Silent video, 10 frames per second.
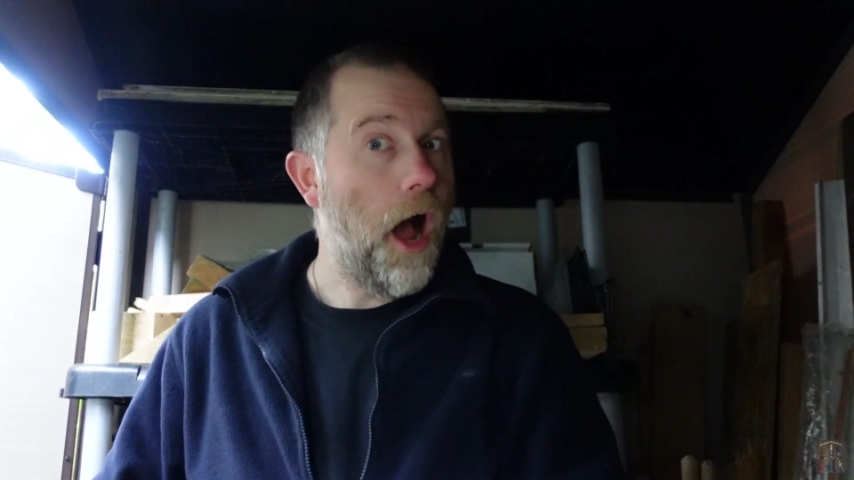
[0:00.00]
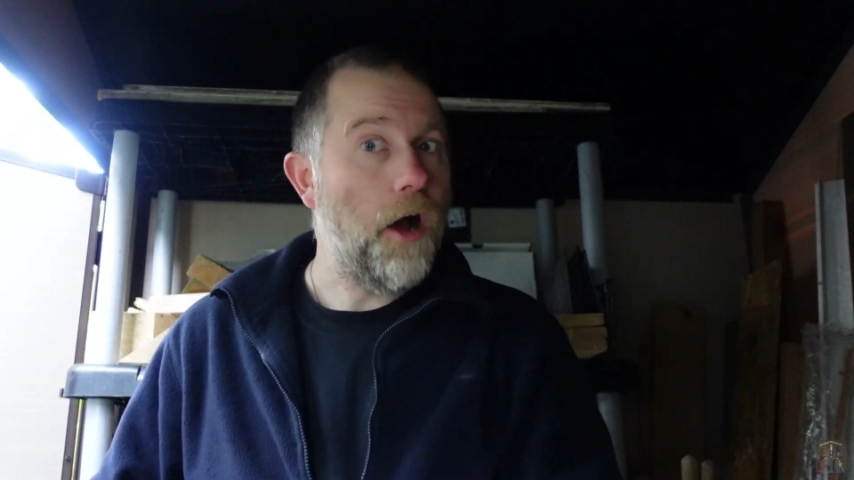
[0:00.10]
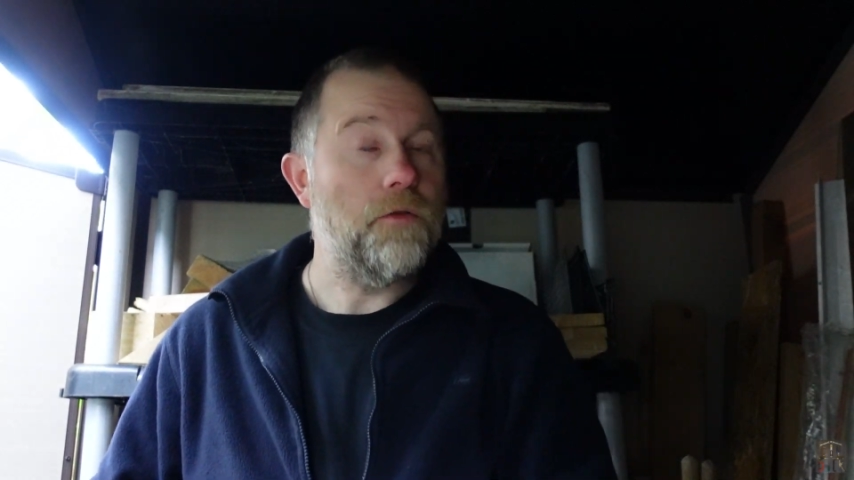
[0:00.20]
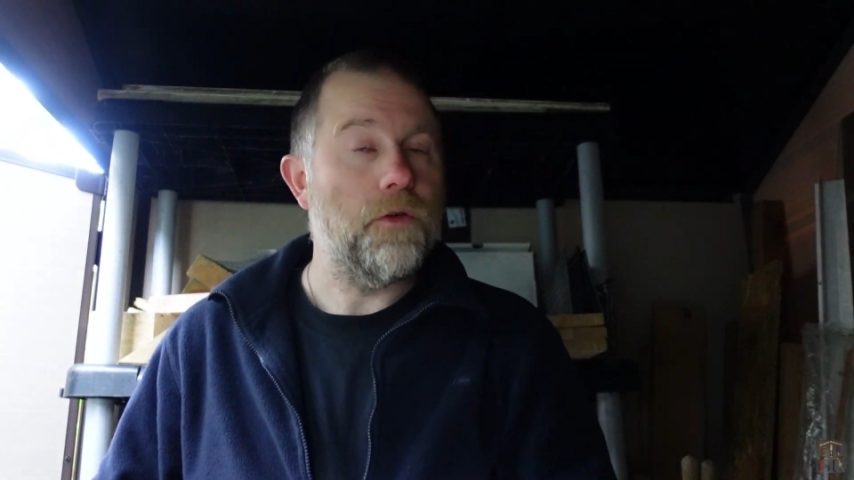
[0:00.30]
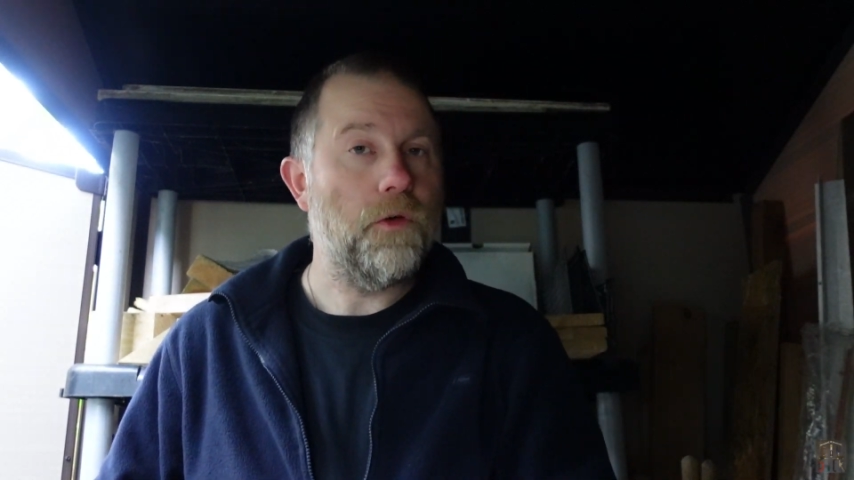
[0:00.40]

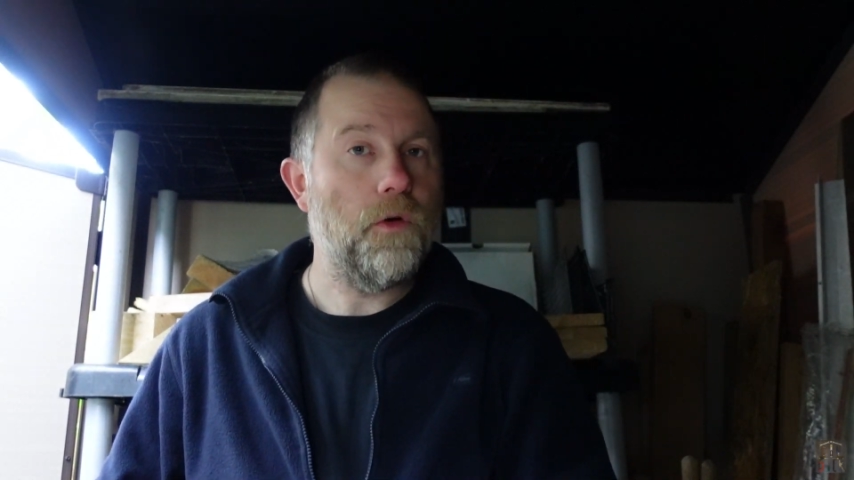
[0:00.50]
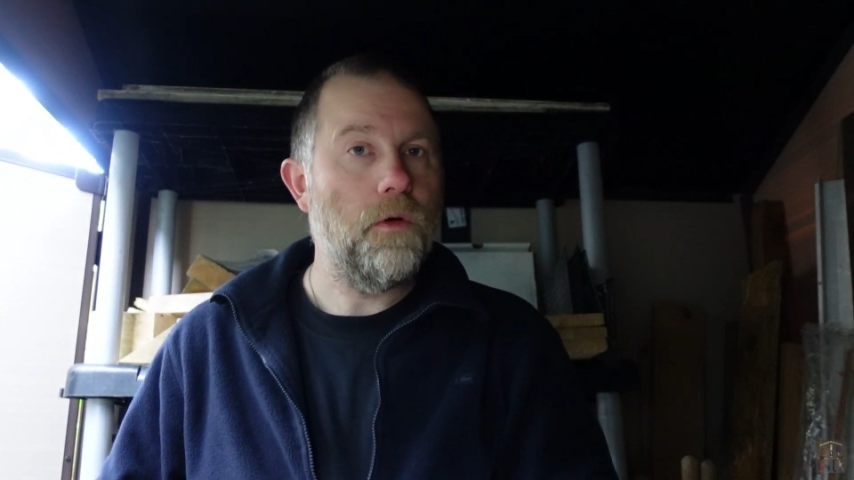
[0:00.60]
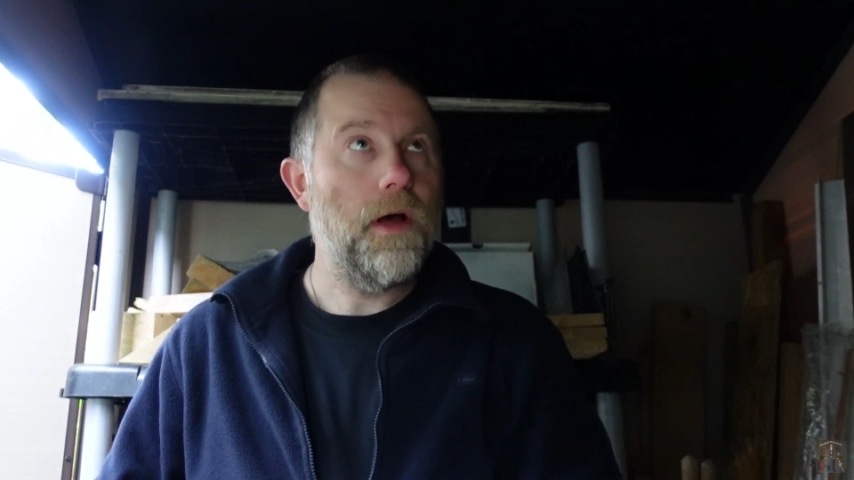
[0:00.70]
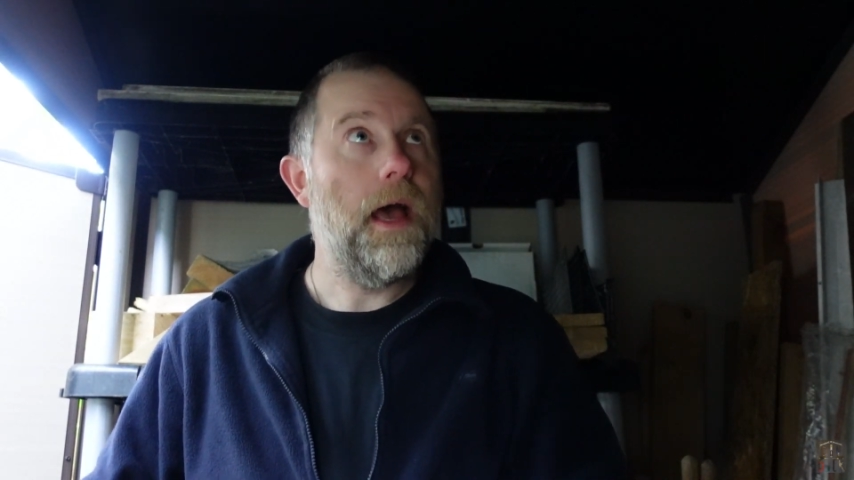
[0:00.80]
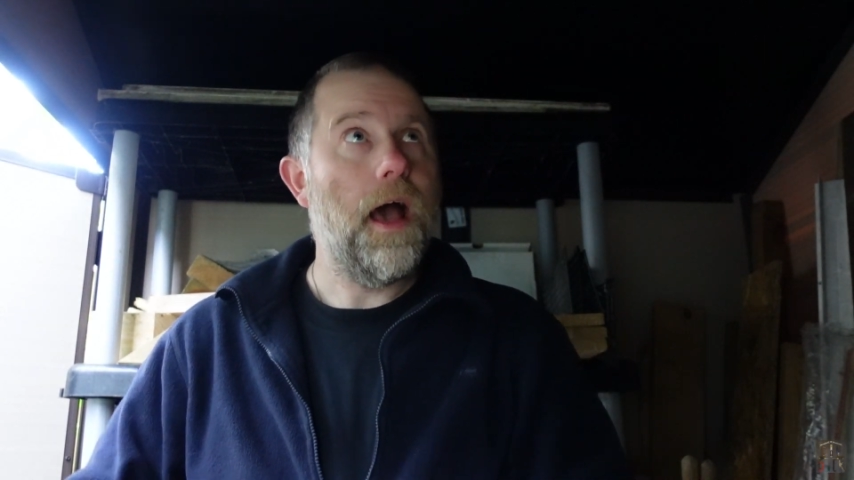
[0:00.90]
overall,
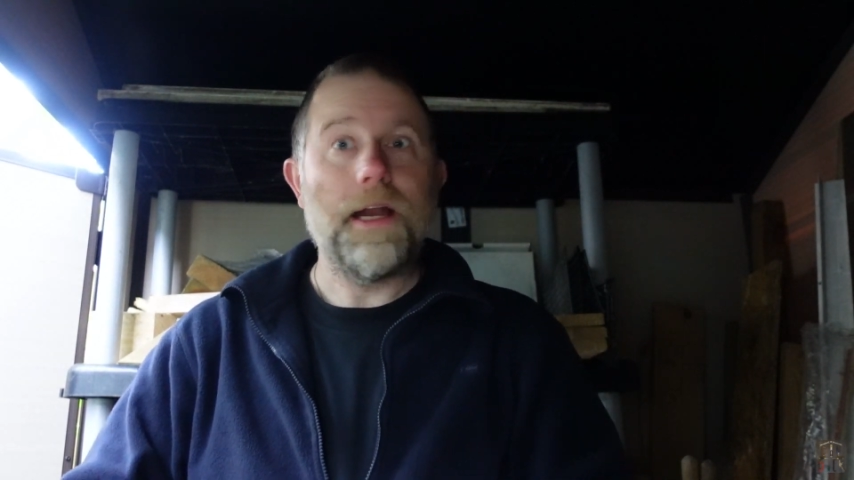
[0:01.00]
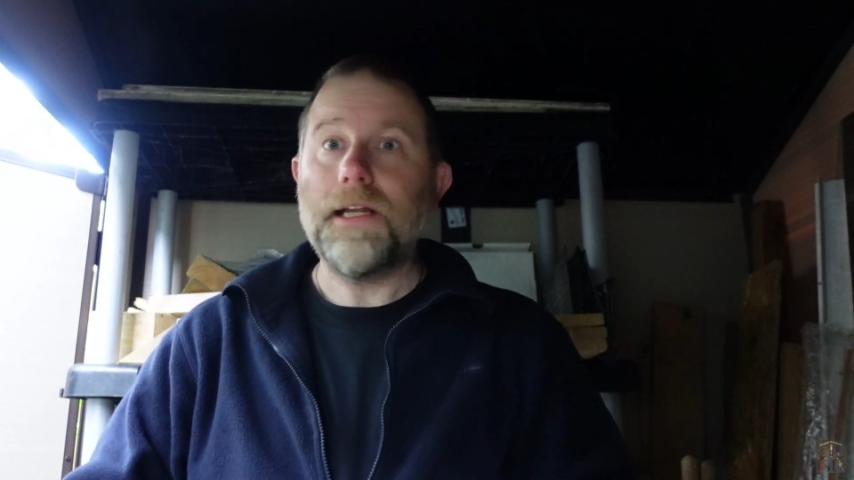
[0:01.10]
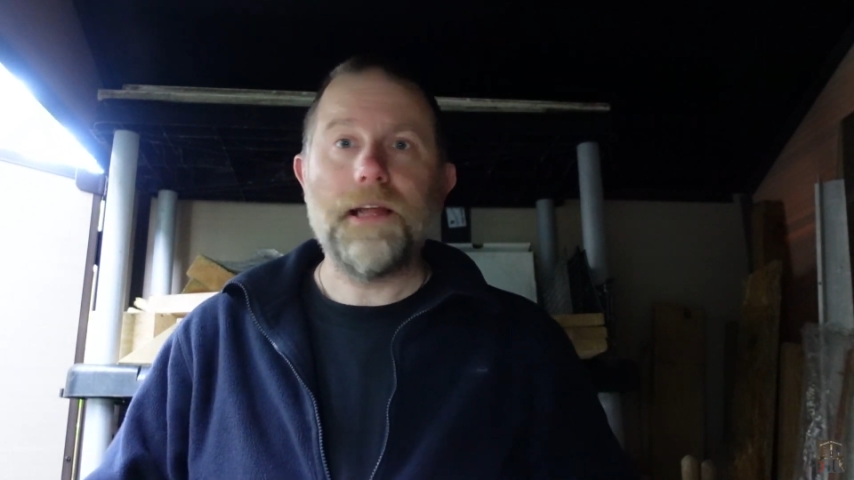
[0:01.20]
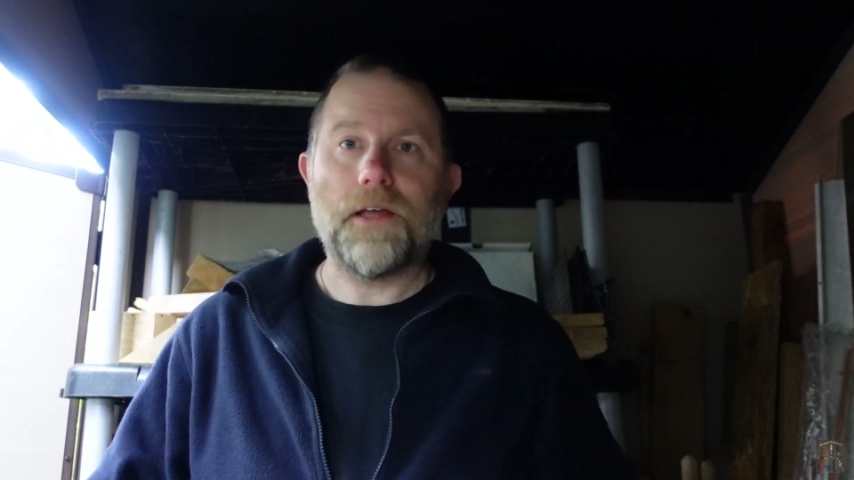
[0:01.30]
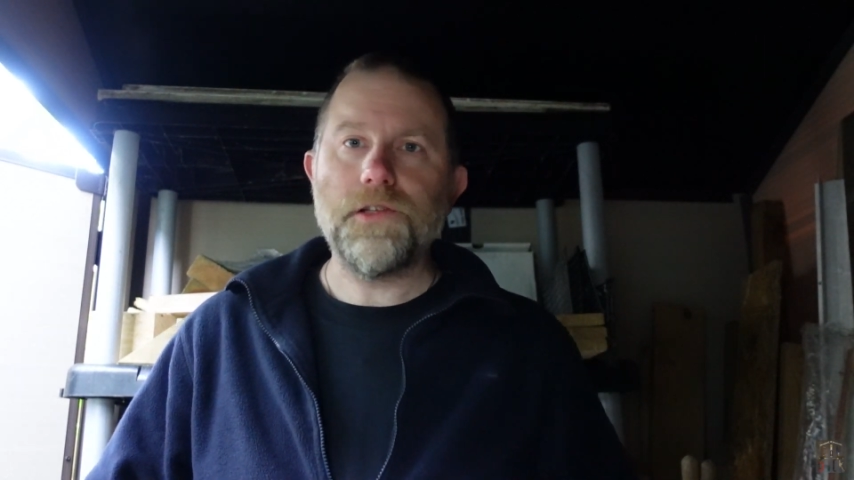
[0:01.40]
and
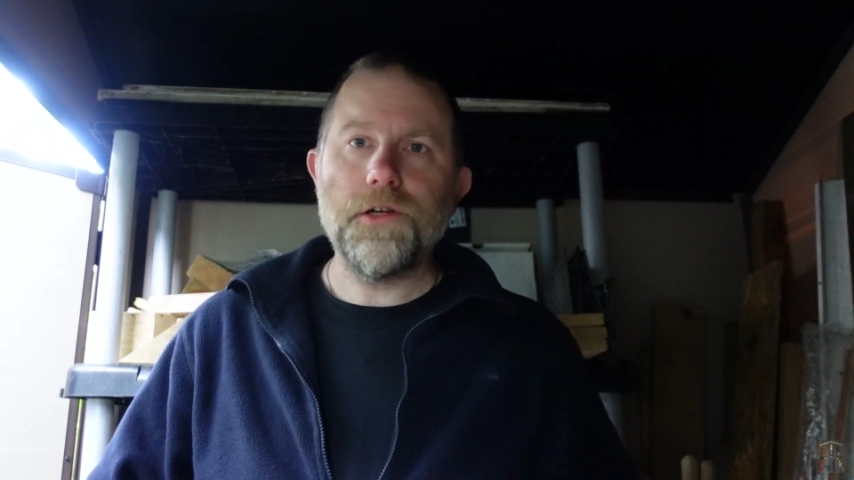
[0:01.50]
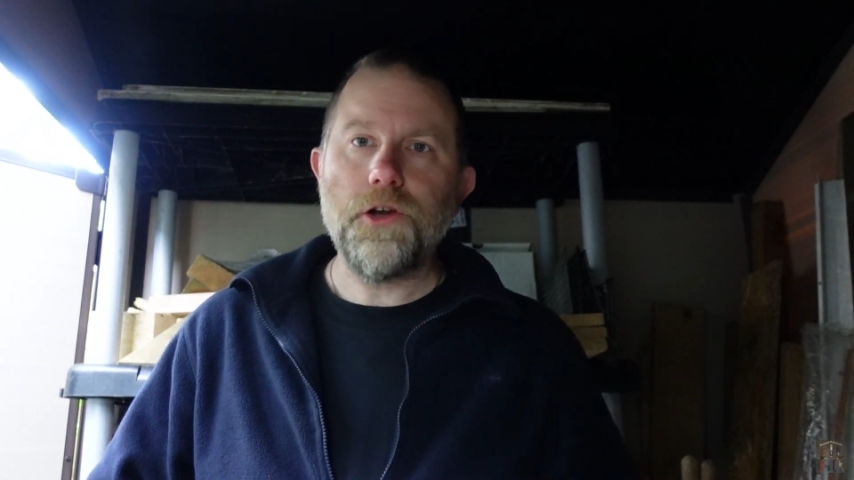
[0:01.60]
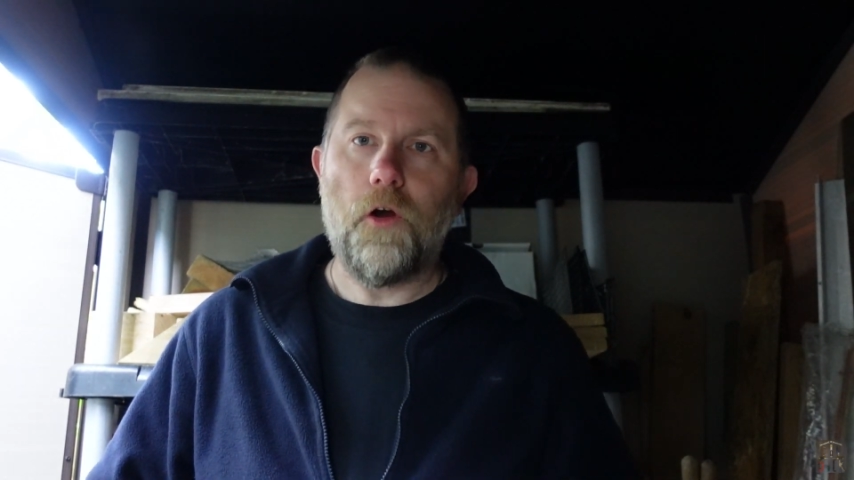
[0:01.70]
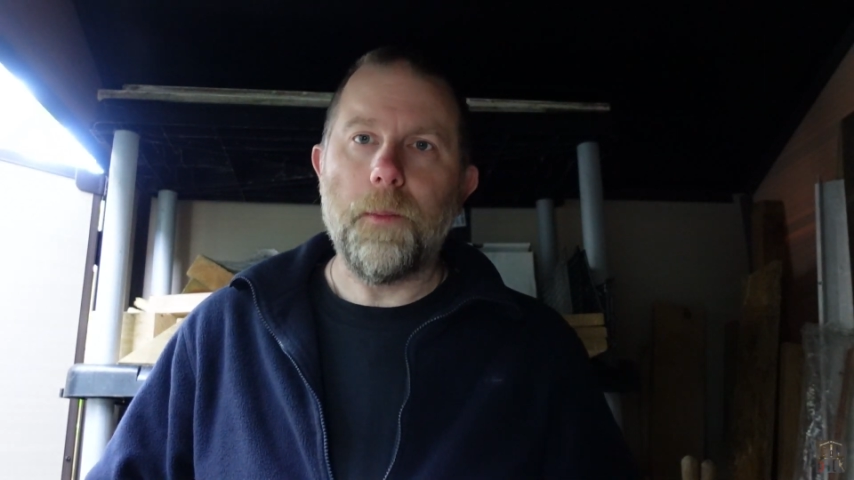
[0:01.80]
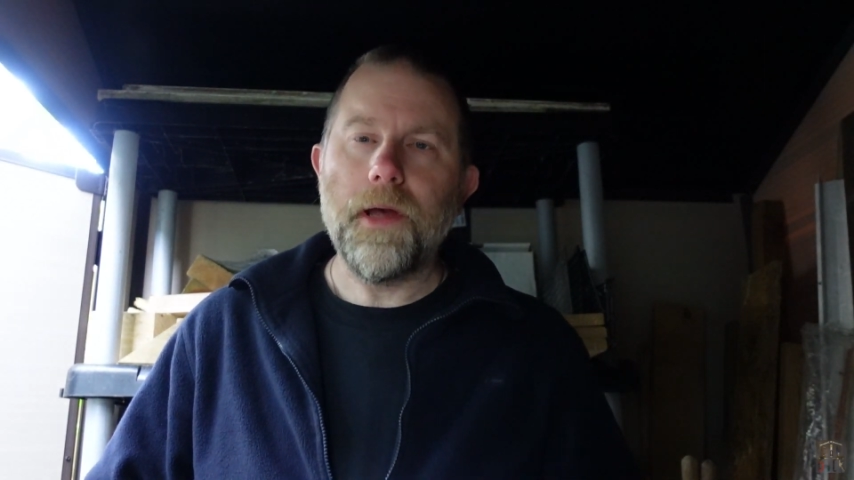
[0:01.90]
it does the
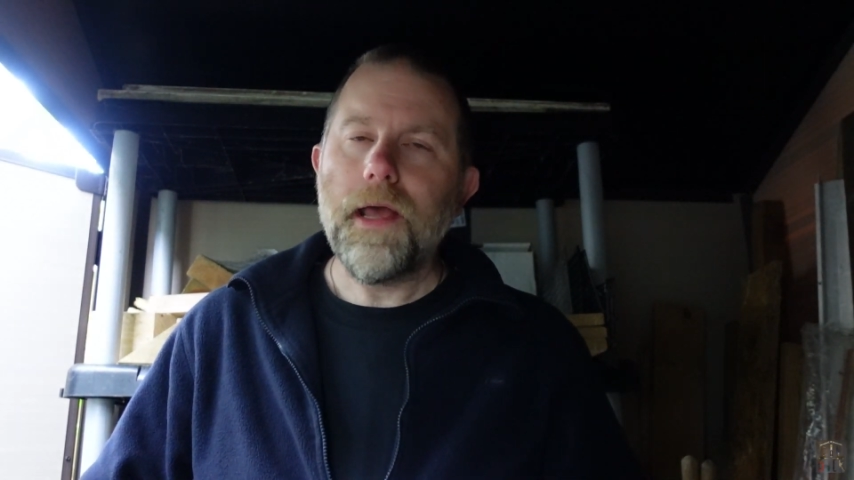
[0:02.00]
job.